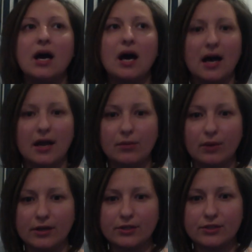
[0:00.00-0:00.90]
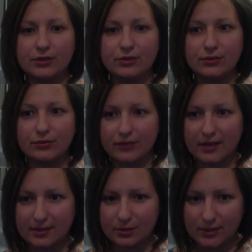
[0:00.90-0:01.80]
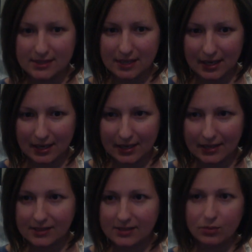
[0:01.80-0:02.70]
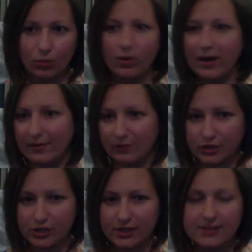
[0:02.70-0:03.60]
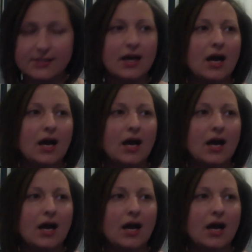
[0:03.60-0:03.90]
I want to fit into a size whatever jeans.